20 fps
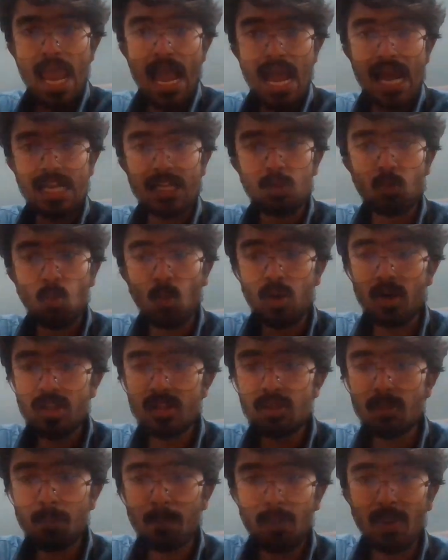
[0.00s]
and what are
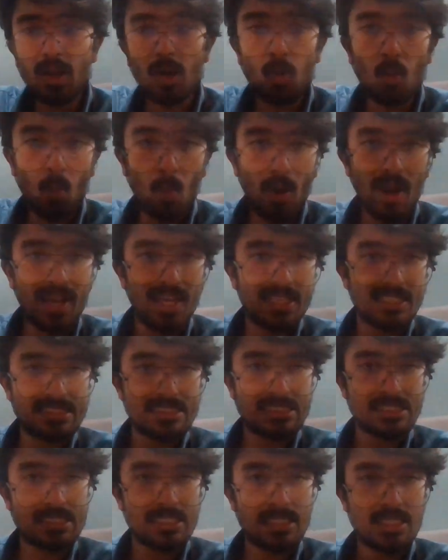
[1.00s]
the better
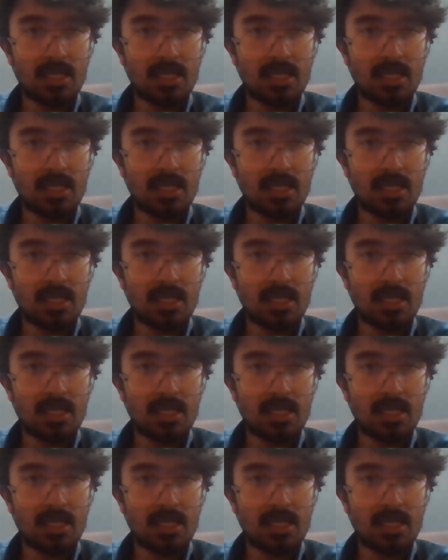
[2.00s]
ways